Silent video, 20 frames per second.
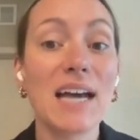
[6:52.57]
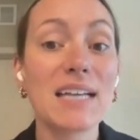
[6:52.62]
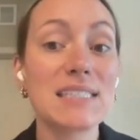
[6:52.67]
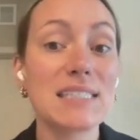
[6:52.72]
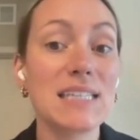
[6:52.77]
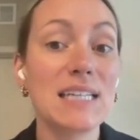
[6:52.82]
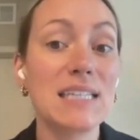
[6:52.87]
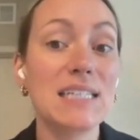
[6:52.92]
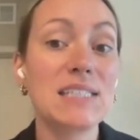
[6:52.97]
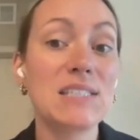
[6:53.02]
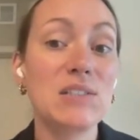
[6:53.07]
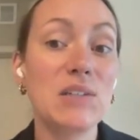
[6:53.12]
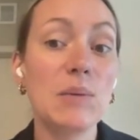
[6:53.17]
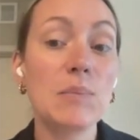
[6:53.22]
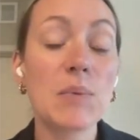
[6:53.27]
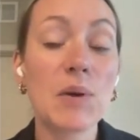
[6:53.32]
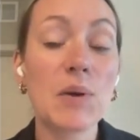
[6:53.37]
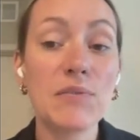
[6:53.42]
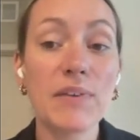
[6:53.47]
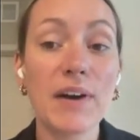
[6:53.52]
And lastly, the
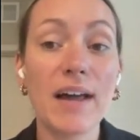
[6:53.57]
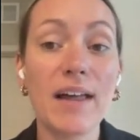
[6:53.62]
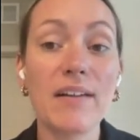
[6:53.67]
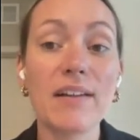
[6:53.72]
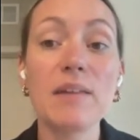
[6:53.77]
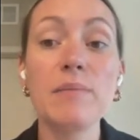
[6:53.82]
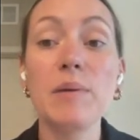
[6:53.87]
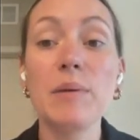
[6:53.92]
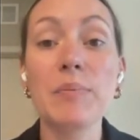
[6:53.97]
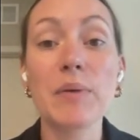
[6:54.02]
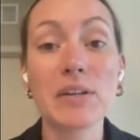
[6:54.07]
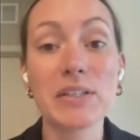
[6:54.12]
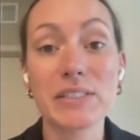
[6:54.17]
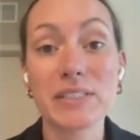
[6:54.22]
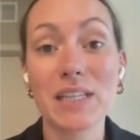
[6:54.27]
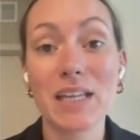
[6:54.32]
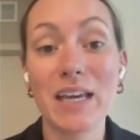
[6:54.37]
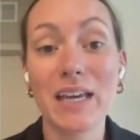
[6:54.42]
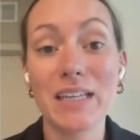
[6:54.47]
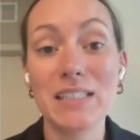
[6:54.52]
student profile can be
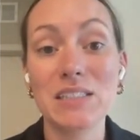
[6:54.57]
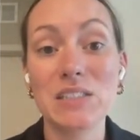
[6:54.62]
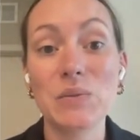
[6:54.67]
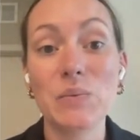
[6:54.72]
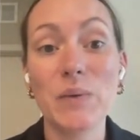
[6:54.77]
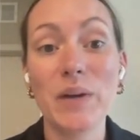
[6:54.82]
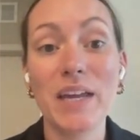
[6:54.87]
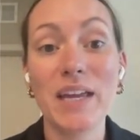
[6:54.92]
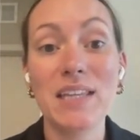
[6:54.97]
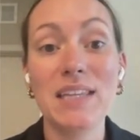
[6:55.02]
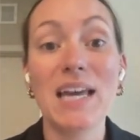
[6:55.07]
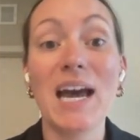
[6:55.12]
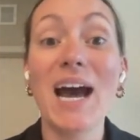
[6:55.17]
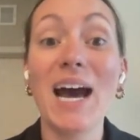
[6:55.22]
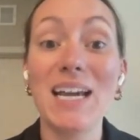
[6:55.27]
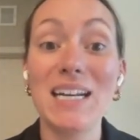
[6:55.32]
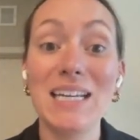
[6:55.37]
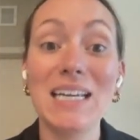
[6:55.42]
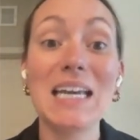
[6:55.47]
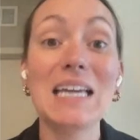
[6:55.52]
personalized with
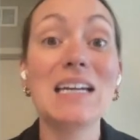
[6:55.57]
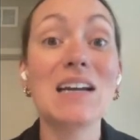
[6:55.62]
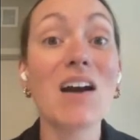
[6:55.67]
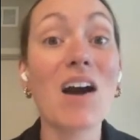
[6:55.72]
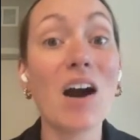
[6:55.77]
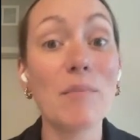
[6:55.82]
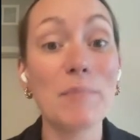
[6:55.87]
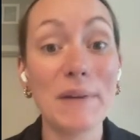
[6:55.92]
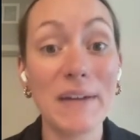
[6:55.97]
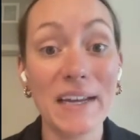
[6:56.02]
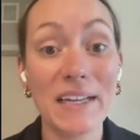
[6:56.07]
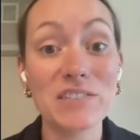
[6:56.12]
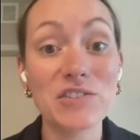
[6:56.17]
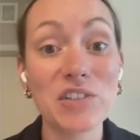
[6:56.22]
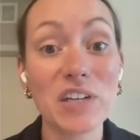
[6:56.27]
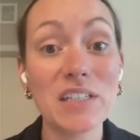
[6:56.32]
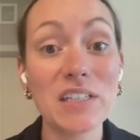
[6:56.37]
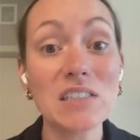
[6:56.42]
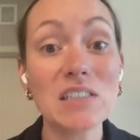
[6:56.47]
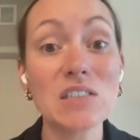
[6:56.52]
adding in
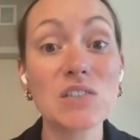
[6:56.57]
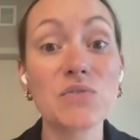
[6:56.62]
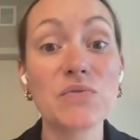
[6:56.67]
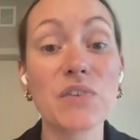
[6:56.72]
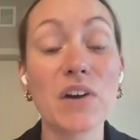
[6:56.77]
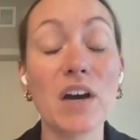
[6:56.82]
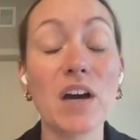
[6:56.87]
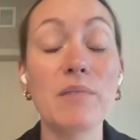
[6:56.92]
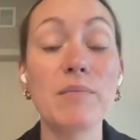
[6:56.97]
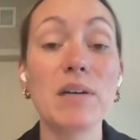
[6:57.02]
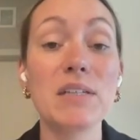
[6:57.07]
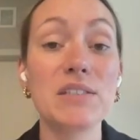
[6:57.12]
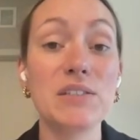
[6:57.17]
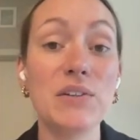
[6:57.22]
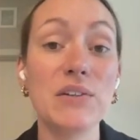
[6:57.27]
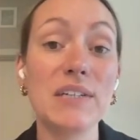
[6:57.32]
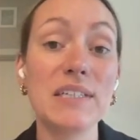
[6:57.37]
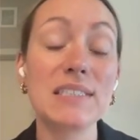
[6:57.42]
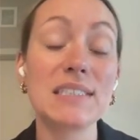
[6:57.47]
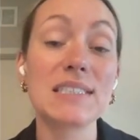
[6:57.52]
accommodations from a
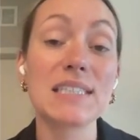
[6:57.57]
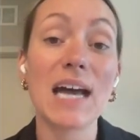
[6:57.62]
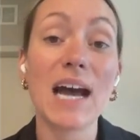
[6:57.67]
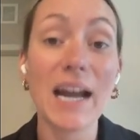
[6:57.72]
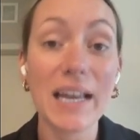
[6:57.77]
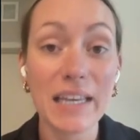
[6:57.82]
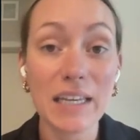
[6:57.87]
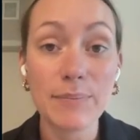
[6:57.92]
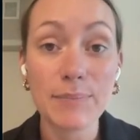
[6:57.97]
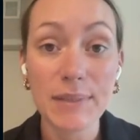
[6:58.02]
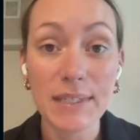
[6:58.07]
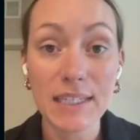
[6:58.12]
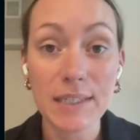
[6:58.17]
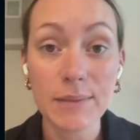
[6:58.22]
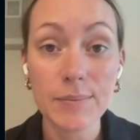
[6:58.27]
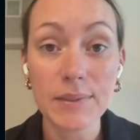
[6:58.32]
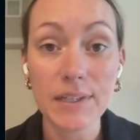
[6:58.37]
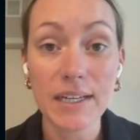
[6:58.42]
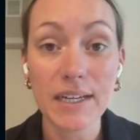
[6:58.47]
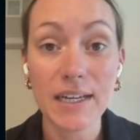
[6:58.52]
student's
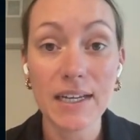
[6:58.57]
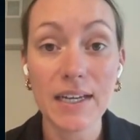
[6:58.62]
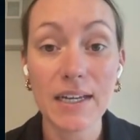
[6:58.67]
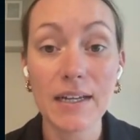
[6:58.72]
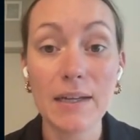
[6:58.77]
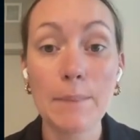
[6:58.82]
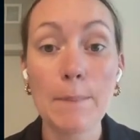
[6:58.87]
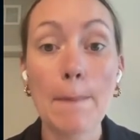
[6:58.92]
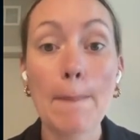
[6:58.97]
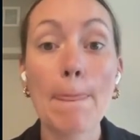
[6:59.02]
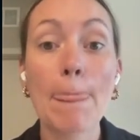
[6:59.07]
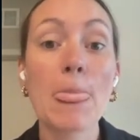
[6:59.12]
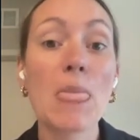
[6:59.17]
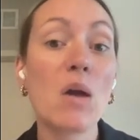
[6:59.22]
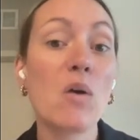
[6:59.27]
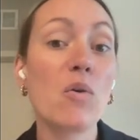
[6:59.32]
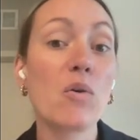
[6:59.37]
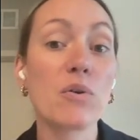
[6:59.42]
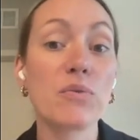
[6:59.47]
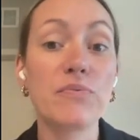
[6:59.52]
IEP plan
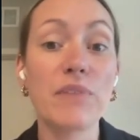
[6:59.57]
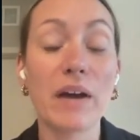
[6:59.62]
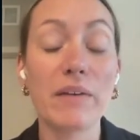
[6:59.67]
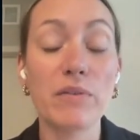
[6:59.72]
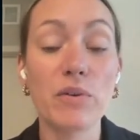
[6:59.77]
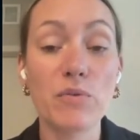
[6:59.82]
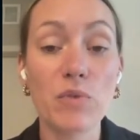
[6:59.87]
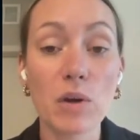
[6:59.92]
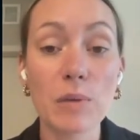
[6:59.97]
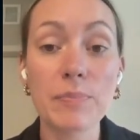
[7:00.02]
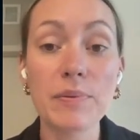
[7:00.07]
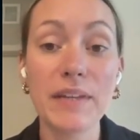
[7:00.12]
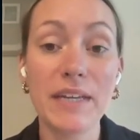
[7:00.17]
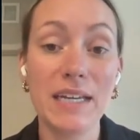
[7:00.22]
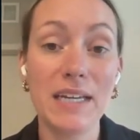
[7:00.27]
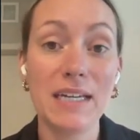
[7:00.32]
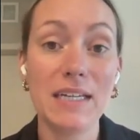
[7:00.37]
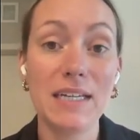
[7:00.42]
or 504